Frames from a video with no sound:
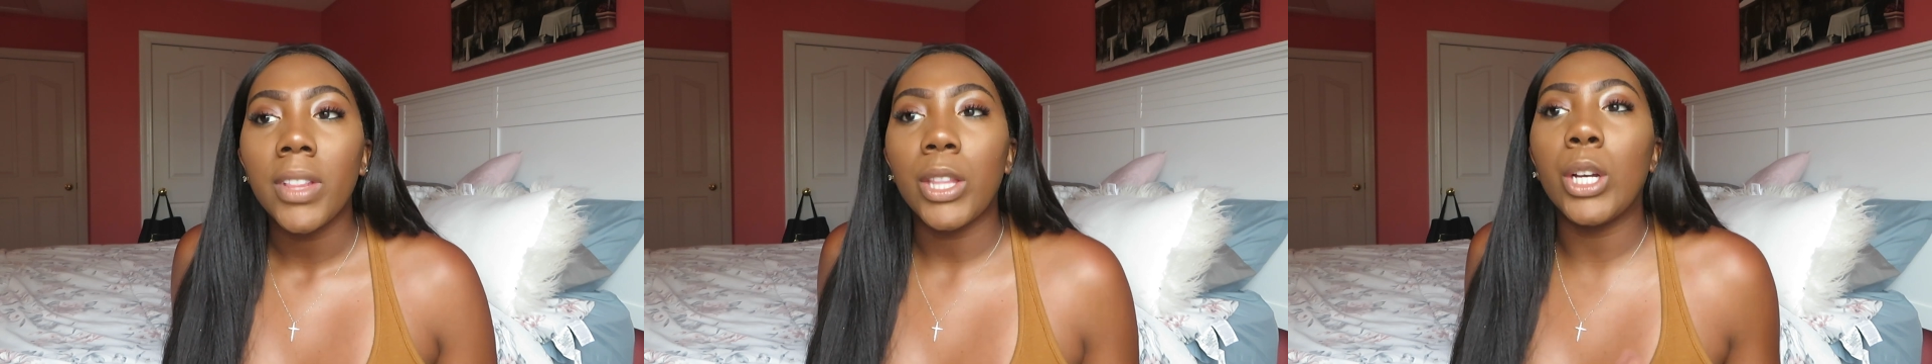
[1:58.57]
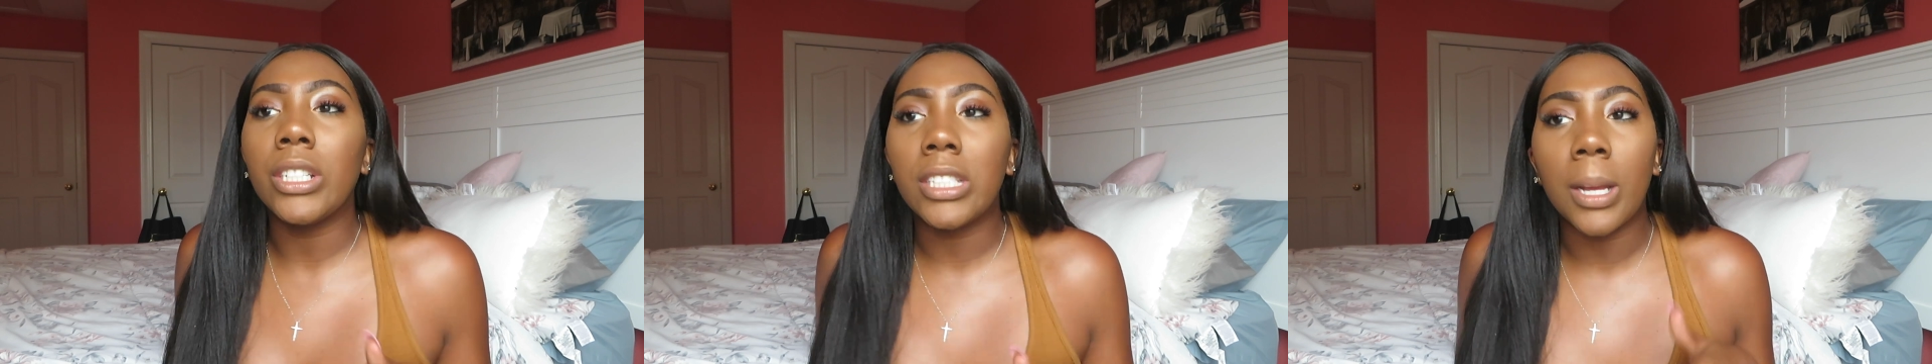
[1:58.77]

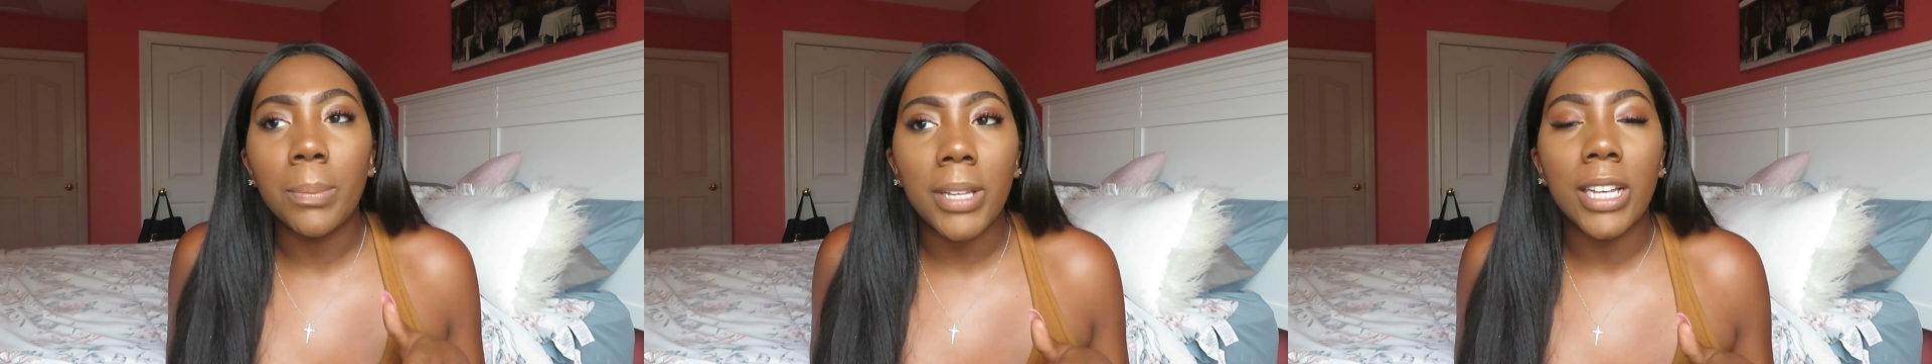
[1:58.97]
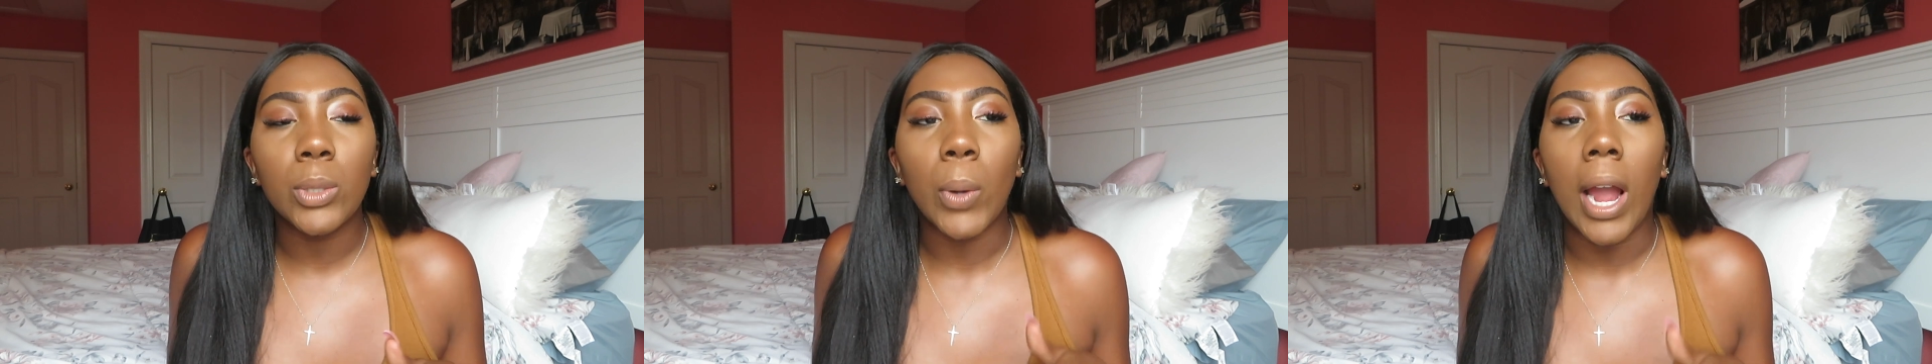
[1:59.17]
there's
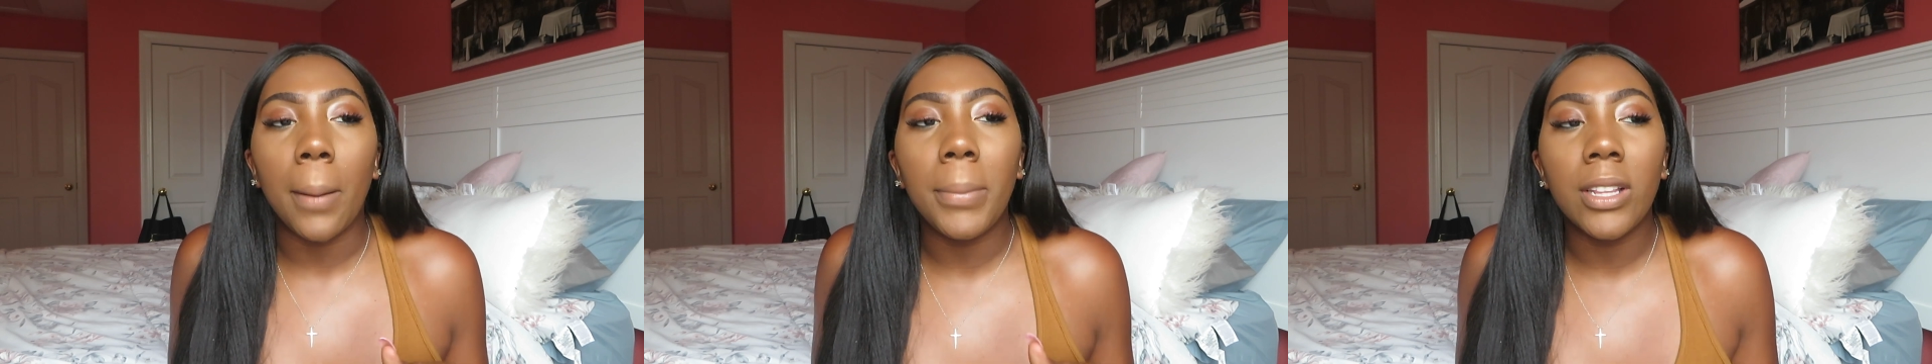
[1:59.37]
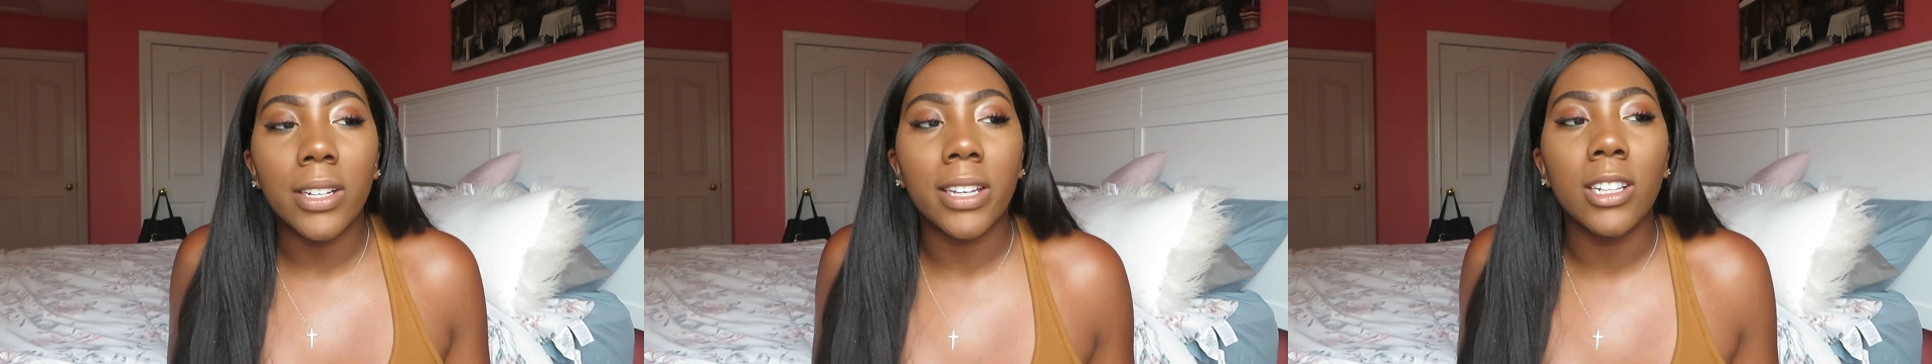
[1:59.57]
some days where
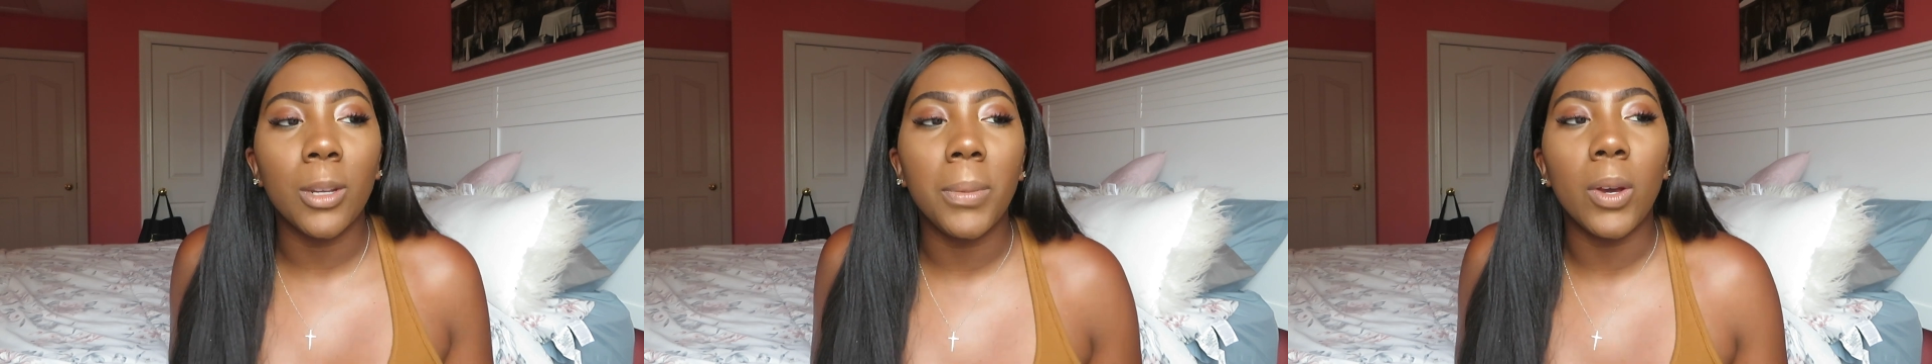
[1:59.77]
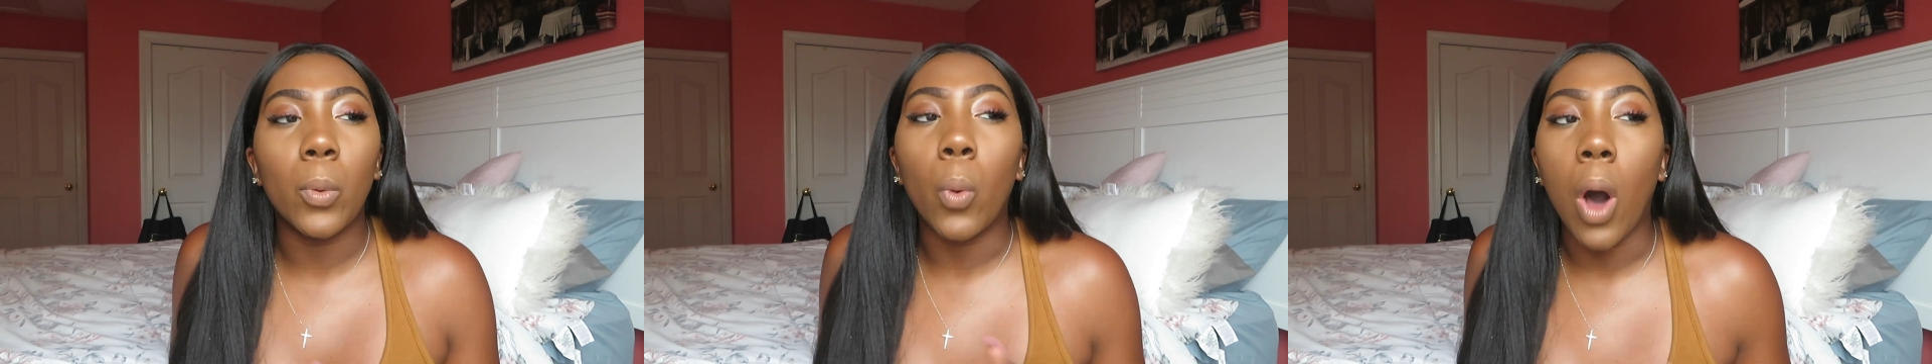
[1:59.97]
I'd be looking a
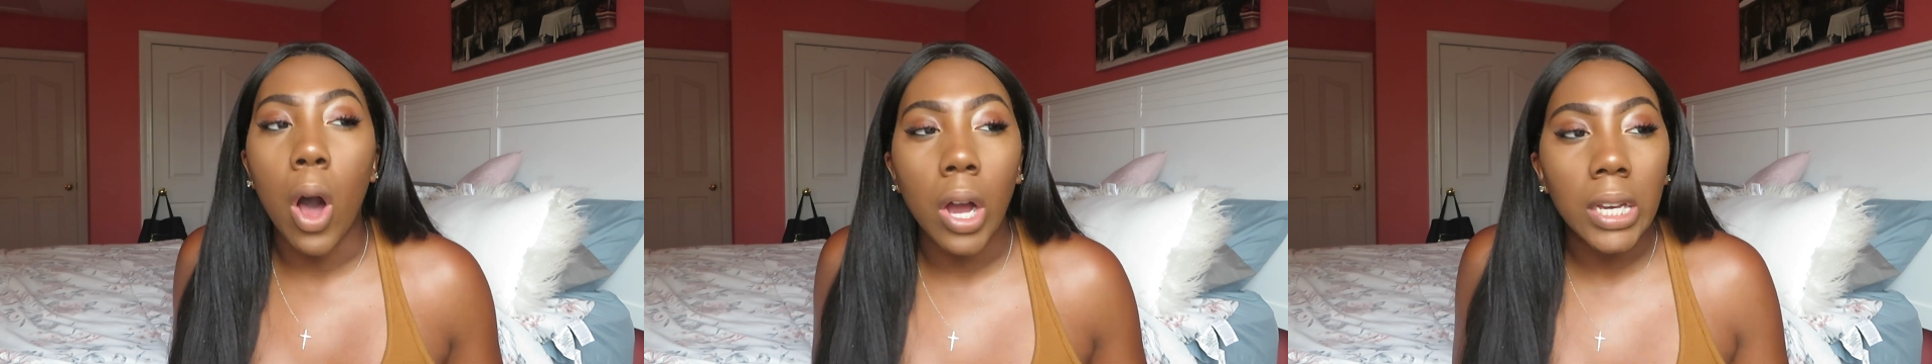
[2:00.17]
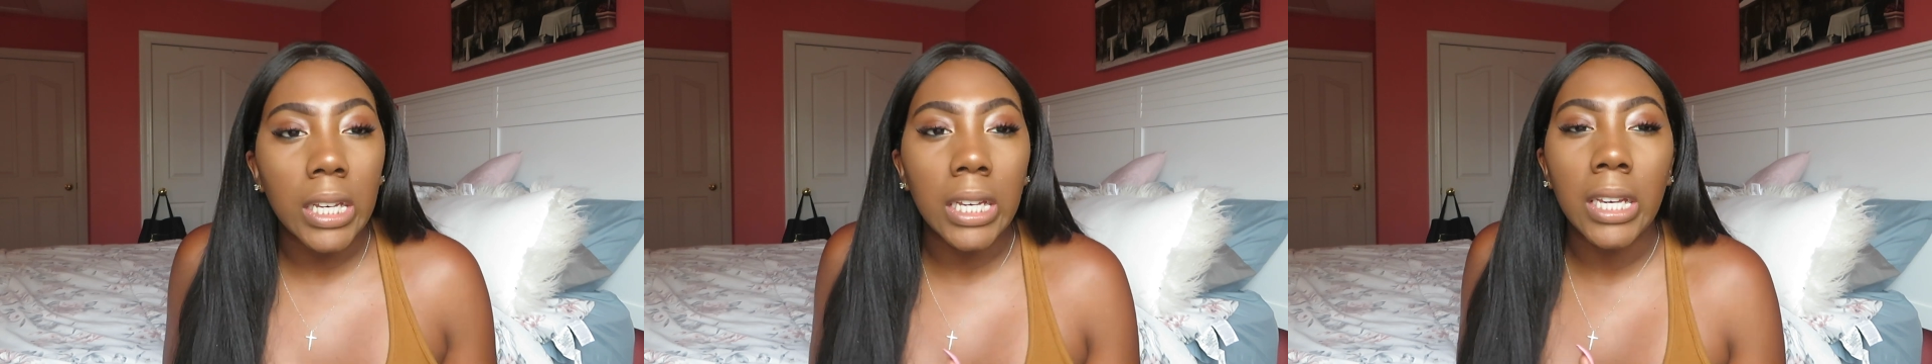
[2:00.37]
little bit
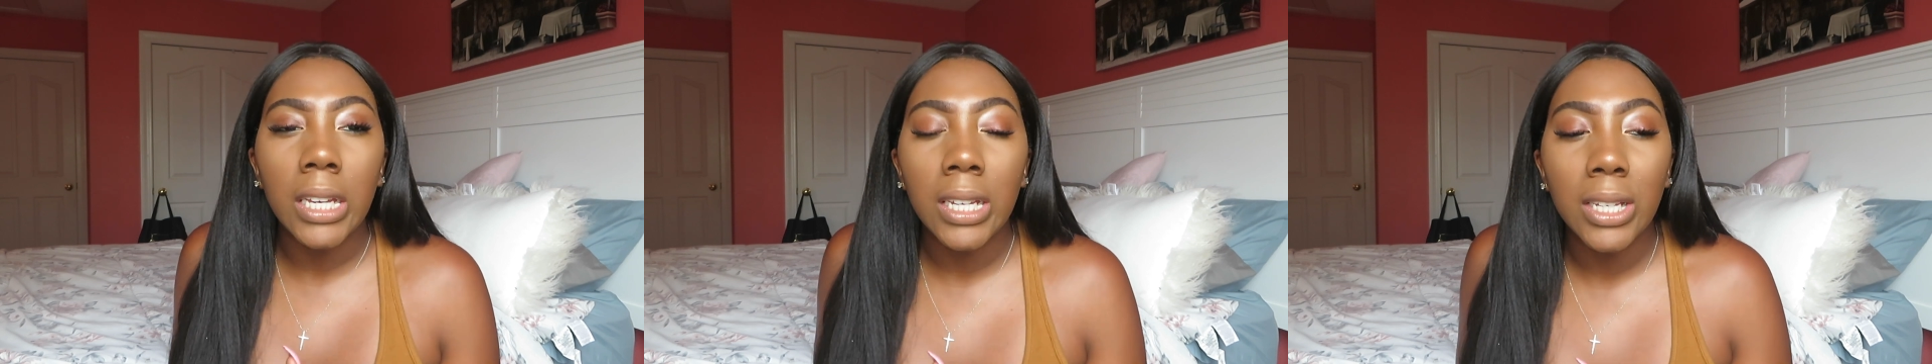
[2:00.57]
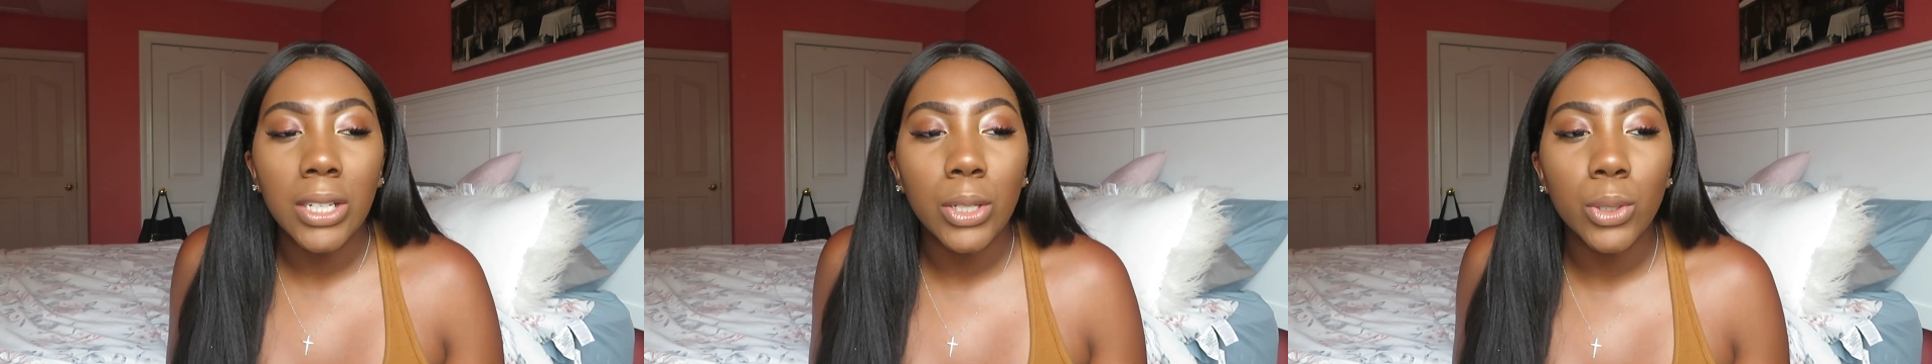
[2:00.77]

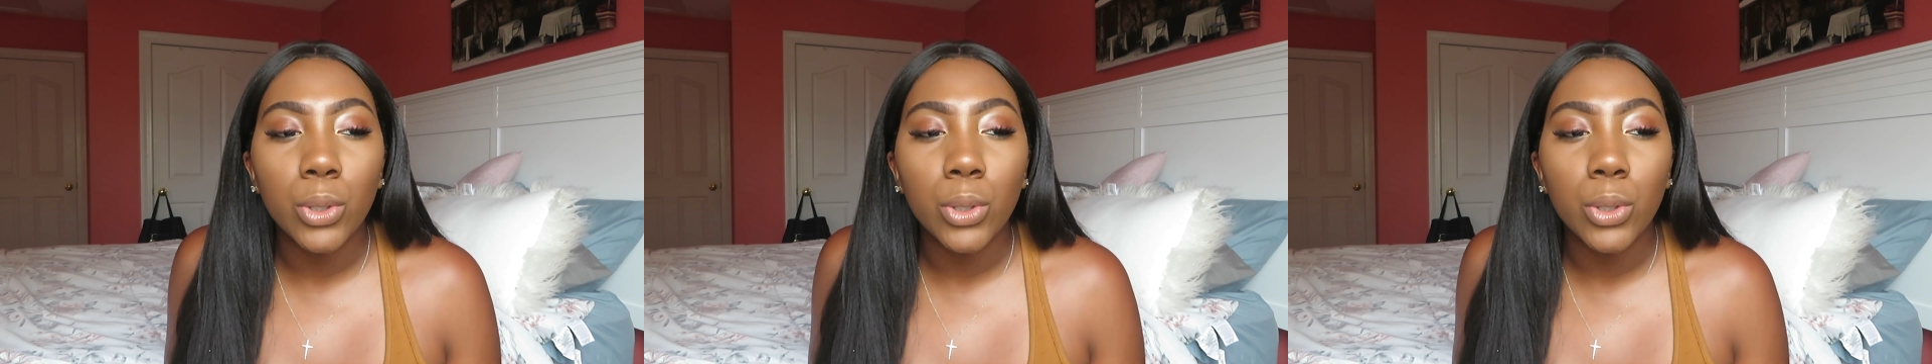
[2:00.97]
wonky.